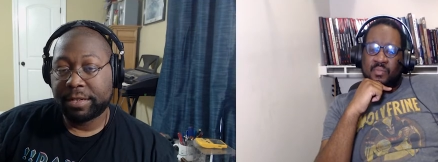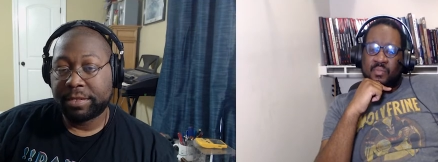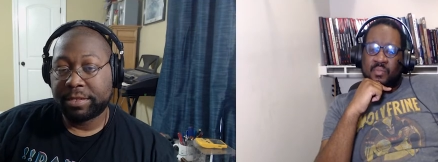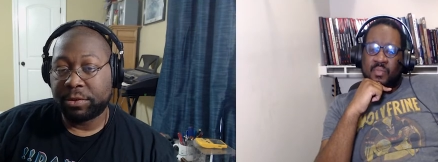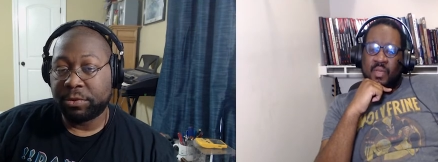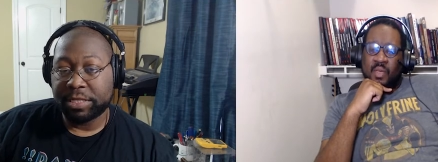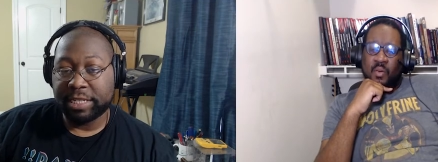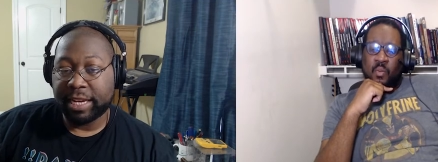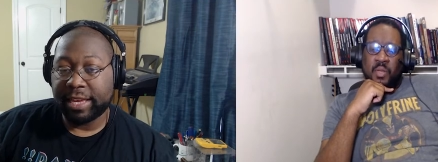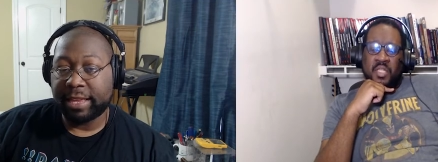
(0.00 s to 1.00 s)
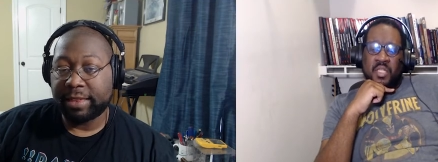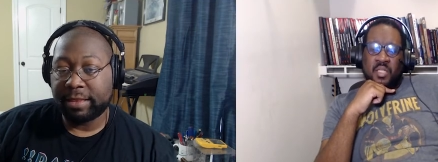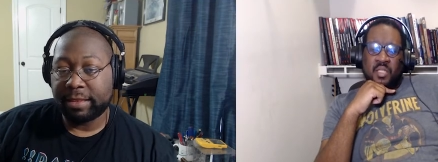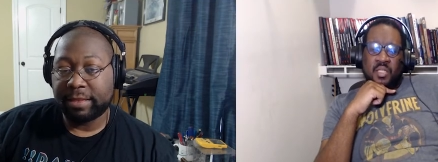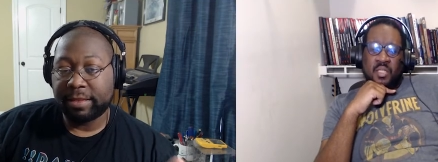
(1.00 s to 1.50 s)
Speaker 1: So who's to say Would that
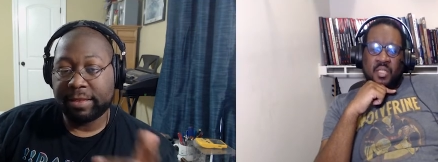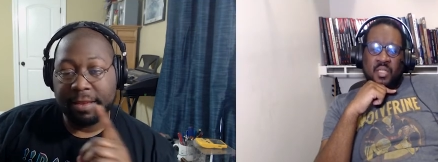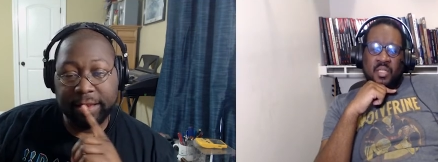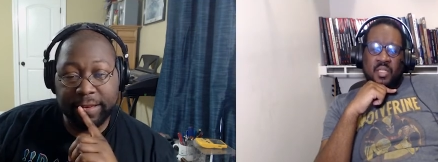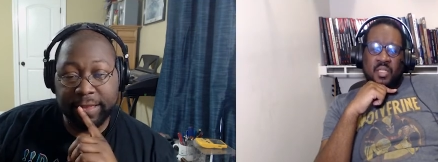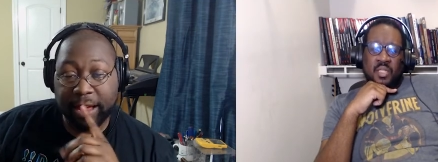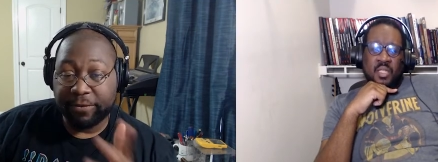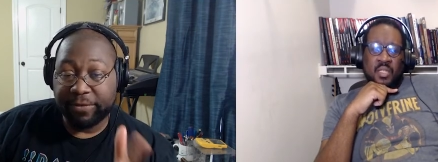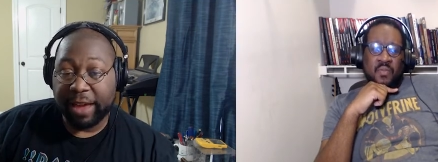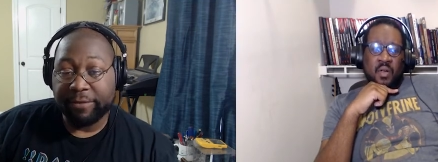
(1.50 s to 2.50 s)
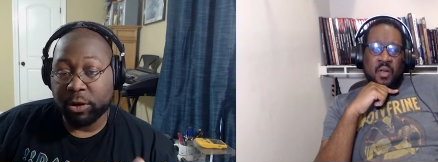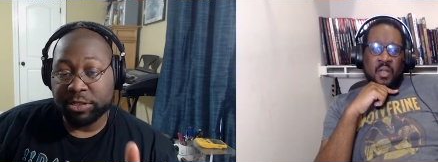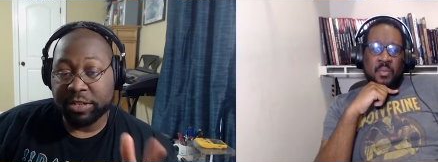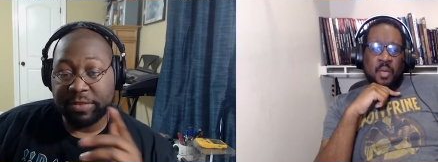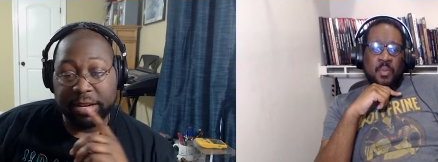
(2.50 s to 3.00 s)
Speaker 2: she have gone
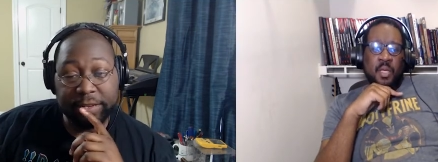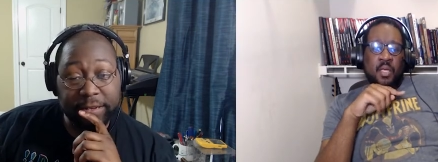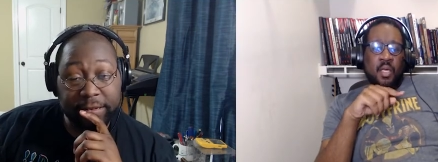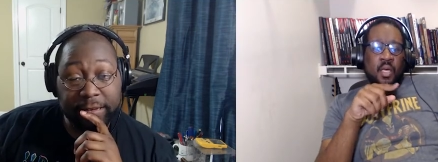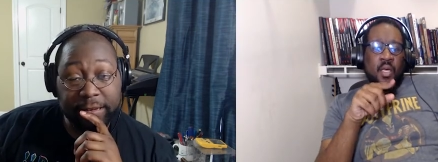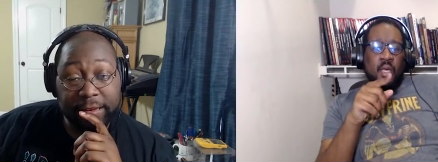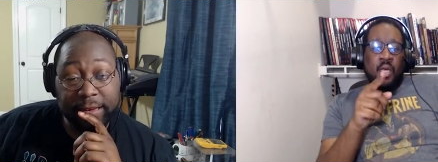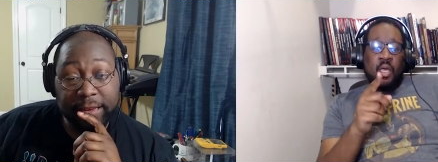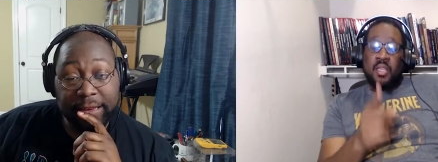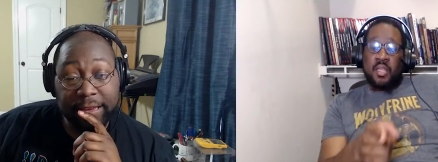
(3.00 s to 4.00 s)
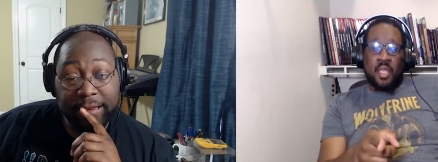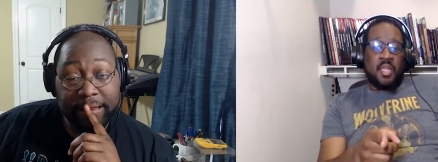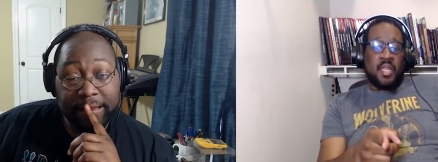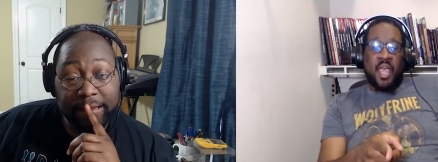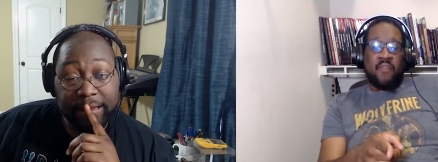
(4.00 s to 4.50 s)
up there? they
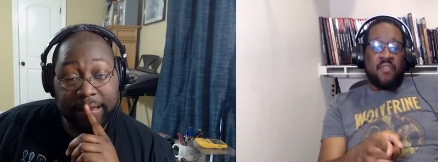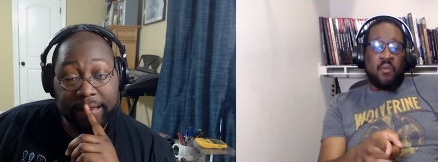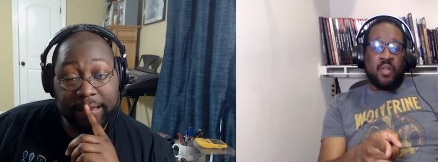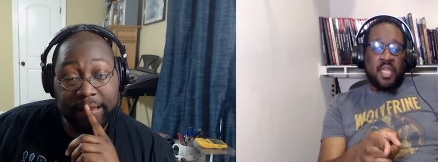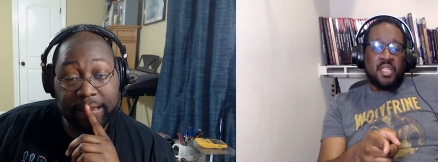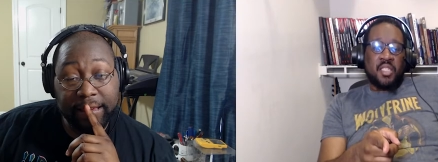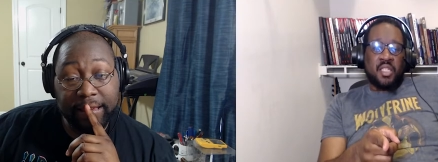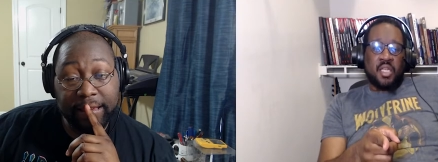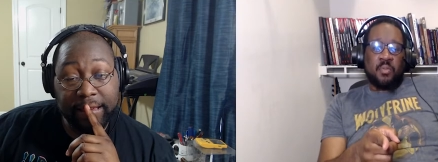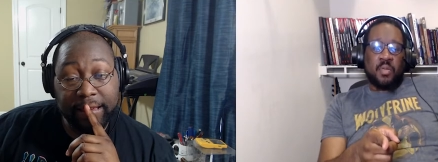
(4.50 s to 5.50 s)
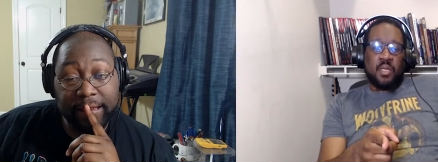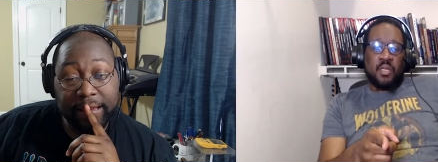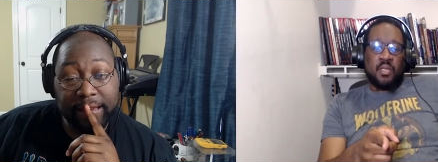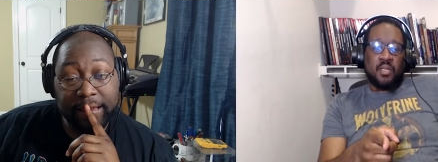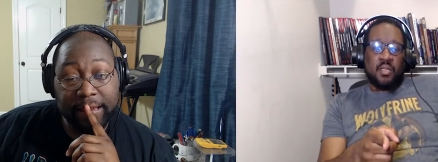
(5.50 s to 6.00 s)
didn't have that relationship.
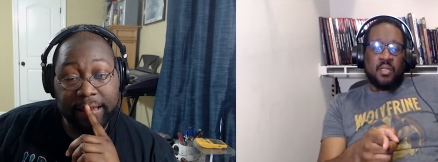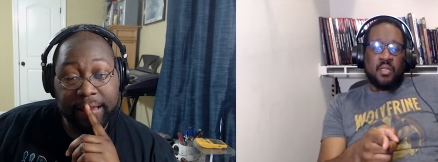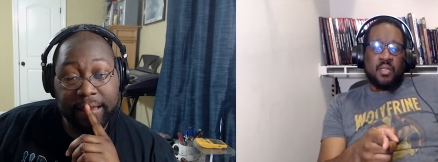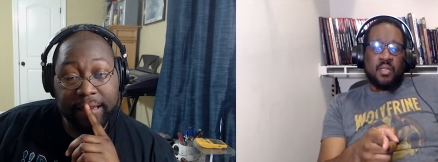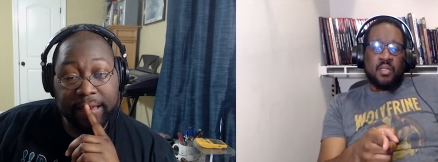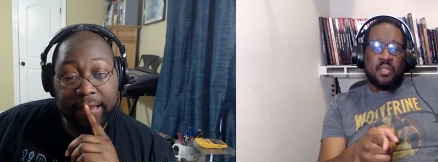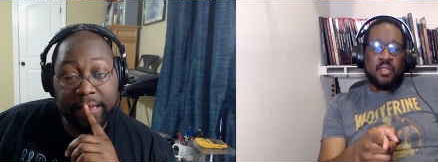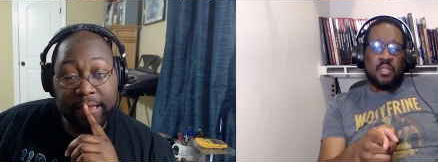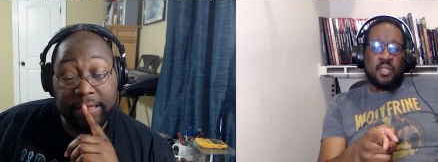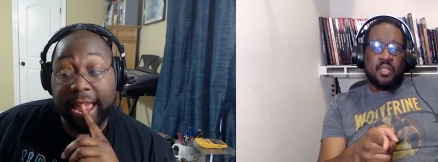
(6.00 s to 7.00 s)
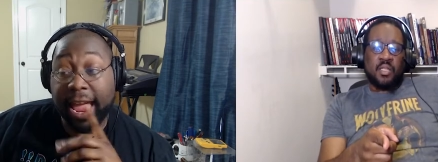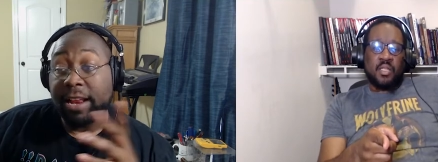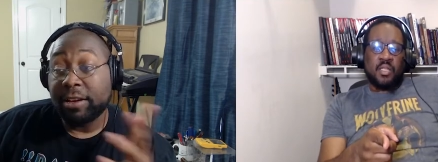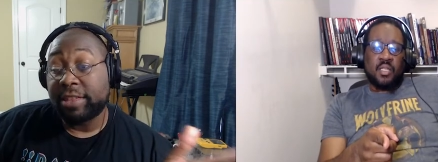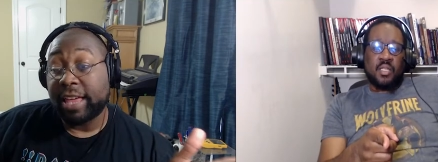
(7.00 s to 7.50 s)
Speaker 1: They
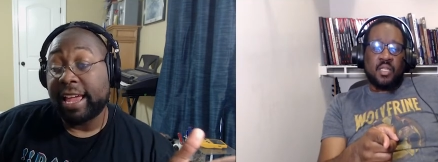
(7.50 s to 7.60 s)
had a they